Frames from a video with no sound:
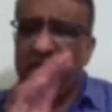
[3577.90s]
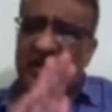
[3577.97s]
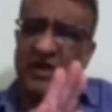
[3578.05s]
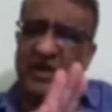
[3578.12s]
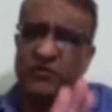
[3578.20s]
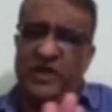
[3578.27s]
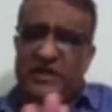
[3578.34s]

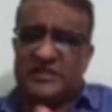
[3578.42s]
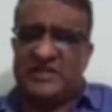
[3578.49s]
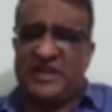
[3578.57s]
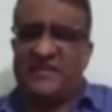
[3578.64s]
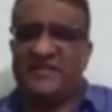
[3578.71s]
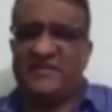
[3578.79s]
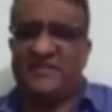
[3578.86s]
Carefully
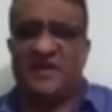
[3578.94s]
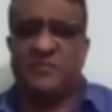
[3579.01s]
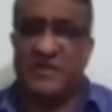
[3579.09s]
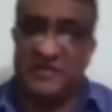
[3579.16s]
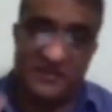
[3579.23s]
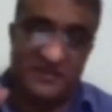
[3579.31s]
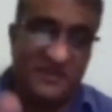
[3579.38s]
understand this
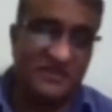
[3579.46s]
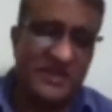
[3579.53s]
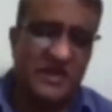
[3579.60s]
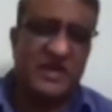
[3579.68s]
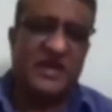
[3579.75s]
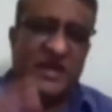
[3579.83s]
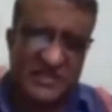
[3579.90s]
example. This is
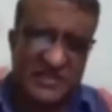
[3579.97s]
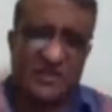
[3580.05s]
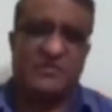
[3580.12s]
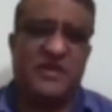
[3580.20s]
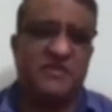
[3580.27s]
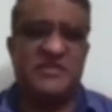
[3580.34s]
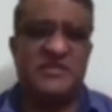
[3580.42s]

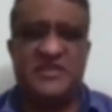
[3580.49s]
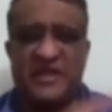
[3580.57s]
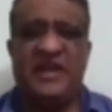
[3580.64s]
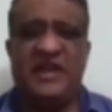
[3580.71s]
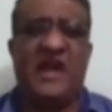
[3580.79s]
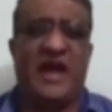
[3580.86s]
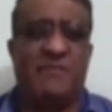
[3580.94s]
something which
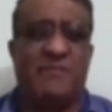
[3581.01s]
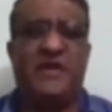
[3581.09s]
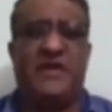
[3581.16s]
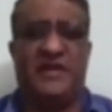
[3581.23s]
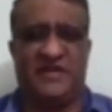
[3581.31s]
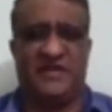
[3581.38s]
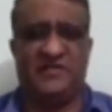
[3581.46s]
really
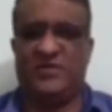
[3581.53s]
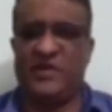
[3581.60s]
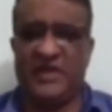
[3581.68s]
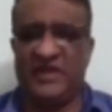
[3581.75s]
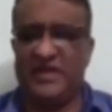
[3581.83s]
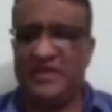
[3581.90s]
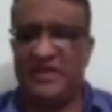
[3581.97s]
happened,
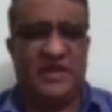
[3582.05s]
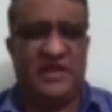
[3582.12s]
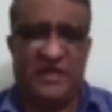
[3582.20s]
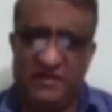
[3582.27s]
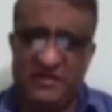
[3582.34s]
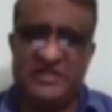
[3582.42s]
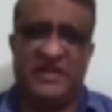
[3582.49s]
okay,
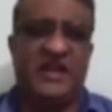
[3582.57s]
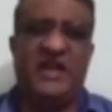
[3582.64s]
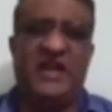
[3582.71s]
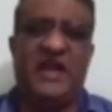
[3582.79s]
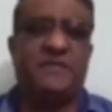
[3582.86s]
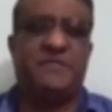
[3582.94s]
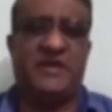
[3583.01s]
which
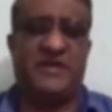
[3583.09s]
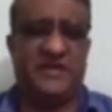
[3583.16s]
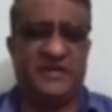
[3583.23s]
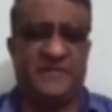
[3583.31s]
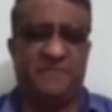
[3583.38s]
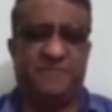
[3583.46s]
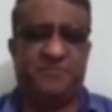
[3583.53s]
really
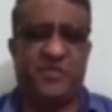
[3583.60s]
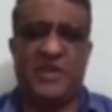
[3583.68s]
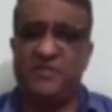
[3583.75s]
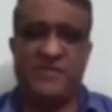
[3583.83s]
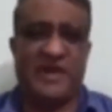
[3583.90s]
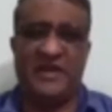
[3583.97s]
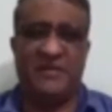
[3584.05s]
happened
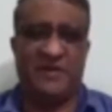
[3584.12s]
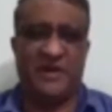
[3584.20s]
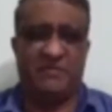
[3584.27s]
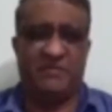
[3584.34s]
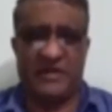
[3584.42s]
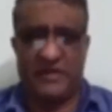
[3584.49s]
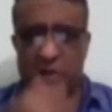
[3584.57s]
in my
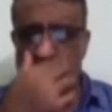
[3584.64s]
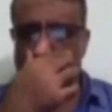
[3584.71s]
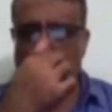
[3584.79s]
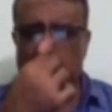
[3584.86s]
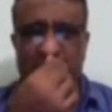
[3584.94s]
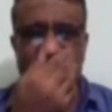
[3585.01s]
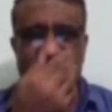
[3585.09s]
department.
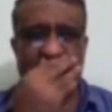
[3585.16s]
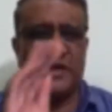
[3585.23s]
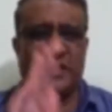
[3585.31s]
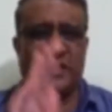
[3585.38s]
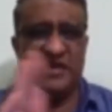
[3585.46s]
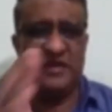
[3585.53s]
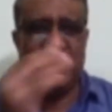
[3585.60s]
This is not
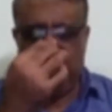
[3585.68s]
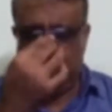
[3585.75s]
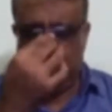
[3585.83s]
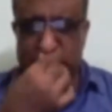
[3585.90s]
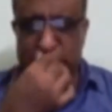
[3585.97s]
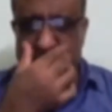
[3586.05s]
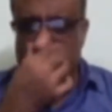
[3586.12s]
a,
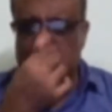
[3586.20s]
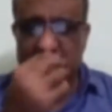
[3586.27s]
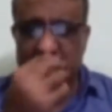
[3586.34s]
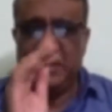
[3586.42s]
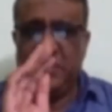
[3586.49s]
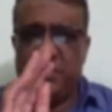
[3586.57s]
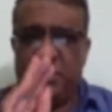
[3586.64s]

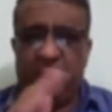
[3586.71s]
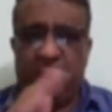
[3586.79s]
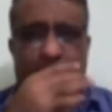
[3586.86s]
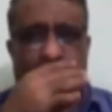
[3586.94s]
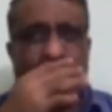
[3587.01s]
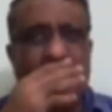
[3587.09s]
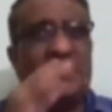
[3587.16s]

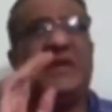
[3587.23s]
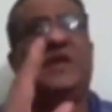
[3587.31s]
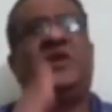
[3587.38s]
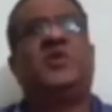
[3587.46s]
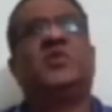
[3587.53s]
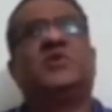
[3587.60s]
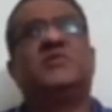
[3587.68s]
see,
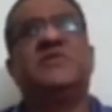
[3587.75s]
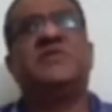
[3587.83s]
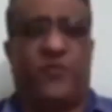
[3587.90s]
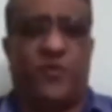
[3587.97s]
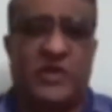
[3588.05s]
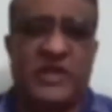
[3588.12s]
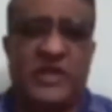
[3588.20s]

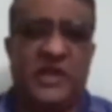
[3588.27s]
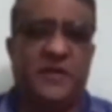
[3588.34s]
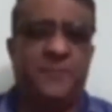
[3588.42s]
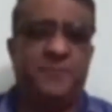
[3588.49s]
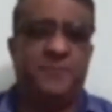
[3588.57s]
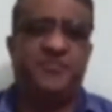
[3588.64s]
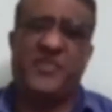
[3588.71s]

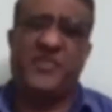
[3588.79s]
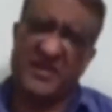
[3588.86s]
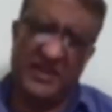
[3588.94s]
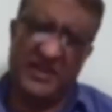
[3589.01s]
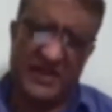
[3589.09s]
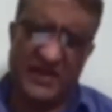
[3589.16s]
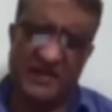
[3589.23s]
2014, till
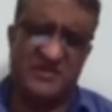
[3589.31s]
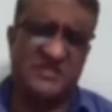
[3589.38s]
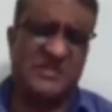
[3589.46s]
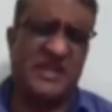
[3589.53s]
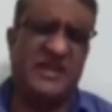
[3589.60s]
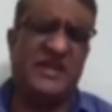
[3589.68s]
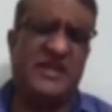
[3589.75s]
then I was
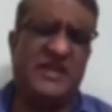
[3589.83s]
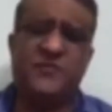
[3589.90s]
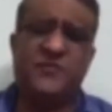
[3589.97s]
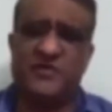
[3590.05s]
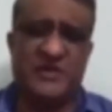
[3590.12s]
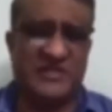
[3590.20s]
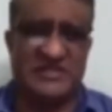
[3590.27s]
heading
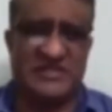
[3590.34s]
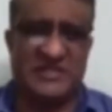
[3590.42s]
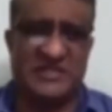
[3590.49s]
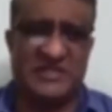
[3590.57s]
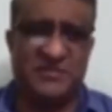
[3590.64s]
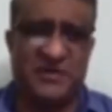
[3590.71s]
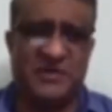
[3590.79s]
information science
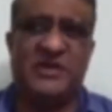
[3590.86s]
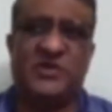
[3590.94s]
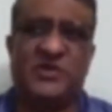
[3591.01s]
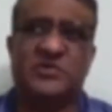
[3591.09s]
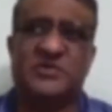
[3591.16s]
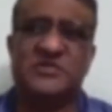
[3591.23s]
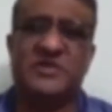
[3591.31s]
department.
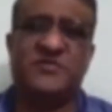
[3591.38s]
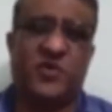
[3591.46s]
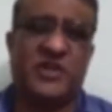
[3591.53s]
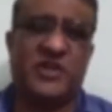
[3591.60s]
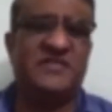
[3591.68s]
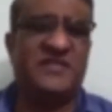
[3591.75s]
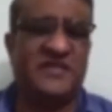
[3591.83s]

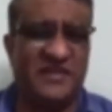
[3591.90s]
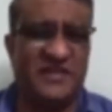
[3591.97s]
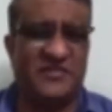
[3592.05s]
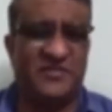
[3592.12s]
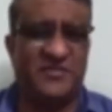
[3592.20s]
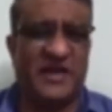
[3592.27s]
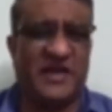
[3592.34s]
2014, 6 years
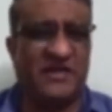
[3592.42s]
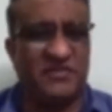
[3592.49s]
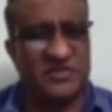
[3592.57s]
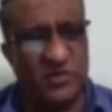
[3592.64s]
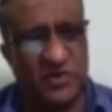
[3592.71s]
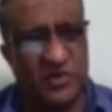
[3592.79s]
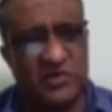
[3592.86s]
back, I
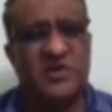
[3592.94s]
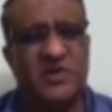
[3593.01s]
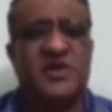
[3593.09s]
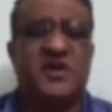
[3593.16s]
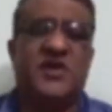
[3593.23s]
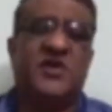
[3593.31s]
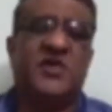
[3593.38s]
was told to
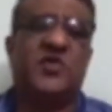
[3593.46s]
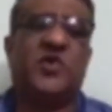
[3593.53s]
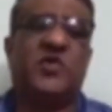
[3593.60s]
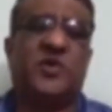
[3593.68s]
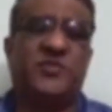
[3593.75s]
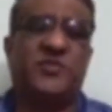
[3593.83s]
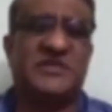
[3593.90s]
go
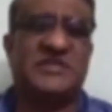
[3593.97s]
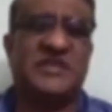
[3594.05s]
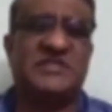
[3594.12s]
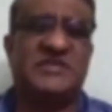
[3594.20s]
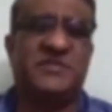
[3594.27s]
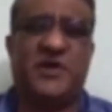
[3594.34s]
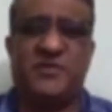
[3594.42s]
to computer
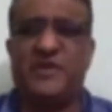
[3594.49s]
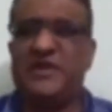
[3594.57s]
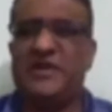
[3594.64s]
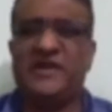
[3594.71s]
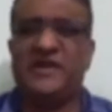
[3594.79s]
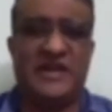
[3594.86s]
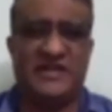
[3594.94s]
science
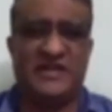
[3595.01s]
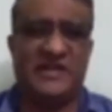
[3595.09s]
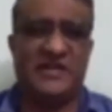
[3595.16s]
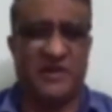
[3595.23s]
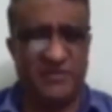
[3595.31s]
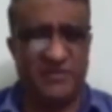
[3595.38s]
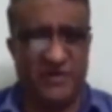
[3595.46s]
department and head that
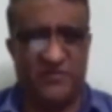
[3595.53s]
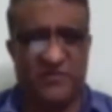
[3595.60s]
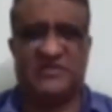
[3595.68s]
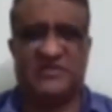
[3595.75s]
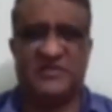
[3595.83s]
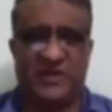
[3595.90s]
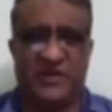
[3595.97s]
department
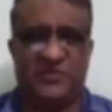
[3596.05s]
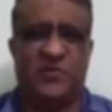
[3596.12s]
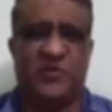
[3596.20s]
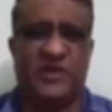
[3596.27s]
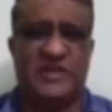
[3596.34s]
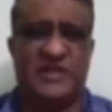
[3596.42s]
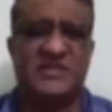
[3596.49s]
for 3 to
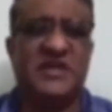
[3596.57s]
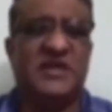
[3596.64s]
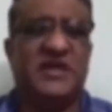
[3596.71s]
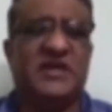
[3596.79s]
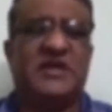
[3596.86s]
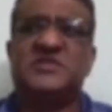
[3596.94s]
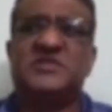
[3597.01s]
4 years.
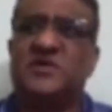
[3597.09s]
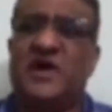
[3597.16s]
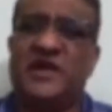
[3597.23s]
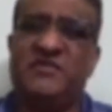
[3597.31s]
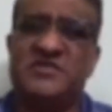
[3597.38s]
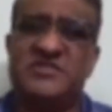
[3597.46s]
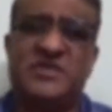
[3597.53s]
So
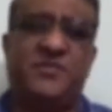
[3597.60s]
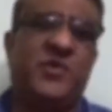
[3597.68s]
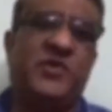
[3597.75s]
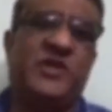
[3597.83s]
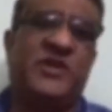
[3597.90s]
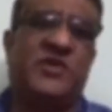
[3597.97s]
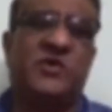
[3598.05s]
I was
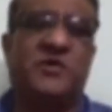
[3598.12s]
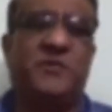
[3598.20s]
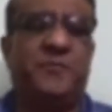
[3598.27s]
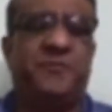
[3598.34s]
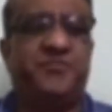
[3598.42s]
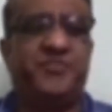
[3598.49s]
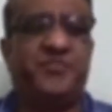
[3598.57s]
deputed
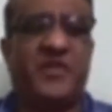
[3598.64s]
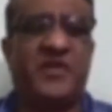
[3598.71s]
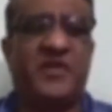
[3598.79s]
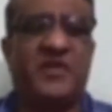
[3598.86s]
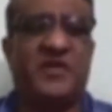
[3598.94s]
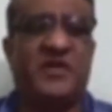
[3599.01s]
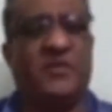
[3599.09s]
to
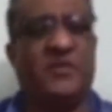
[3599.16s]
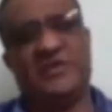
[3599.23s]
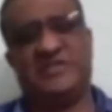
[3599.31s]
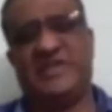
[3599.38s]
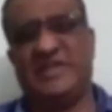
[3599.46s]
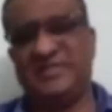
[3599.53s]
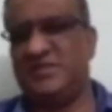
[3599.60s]

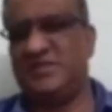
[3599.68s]
computer science.